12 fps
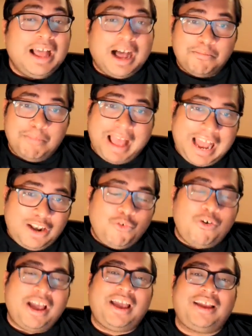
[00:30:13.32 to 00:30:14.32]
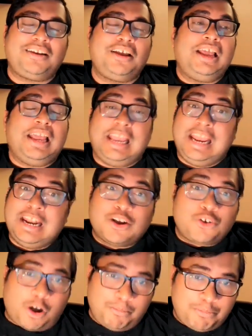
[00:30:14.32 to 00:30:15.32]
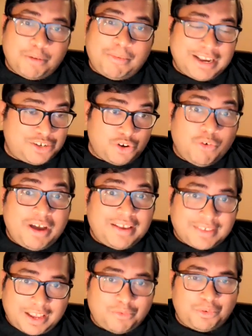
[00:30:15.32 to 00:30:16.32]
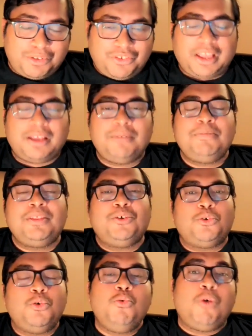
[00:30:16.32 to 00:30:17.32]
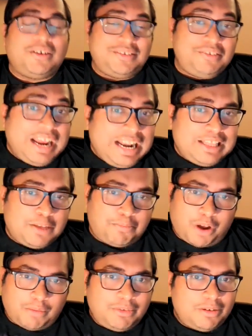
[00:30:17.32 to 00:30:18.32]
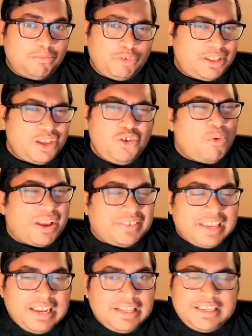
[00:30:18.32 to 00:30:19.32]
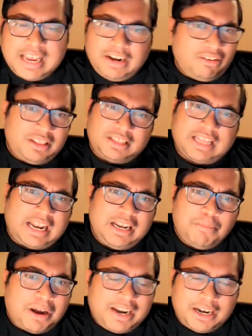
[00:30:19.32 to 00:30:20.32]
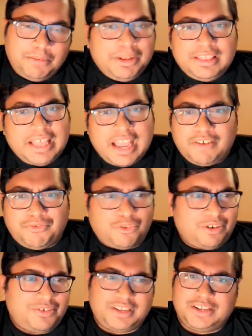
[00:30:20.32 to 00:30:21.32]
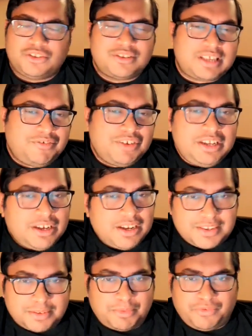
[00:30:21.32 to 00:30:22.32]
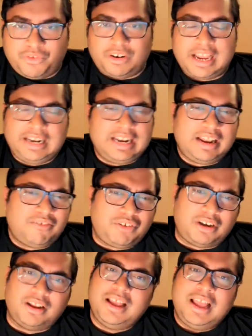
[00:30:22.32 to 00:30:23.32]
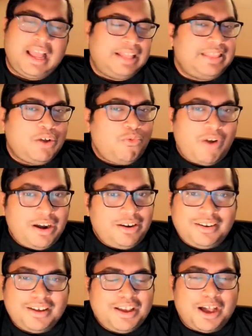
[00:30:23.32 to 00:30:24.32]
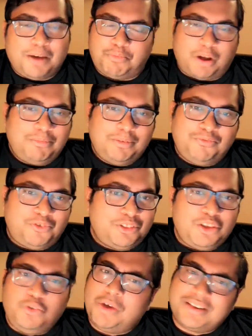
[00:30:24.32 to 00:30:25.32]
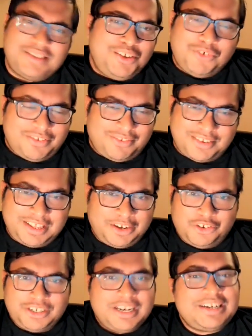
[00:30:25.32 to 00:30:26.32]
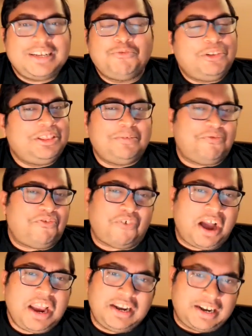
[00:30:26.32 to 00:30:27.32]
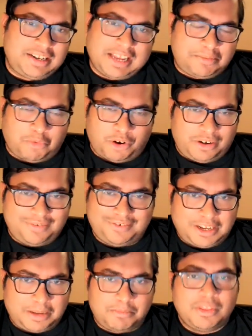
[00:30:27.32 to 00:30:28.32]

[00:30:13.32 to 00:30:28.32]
a malware in a compromised OS, I would say, who was really the problem with the US. In general, the Taliban had been there for 6 or 7 years before 9/11, and they weren't a problem for the US. The US was negotiating with them fine at that point of time.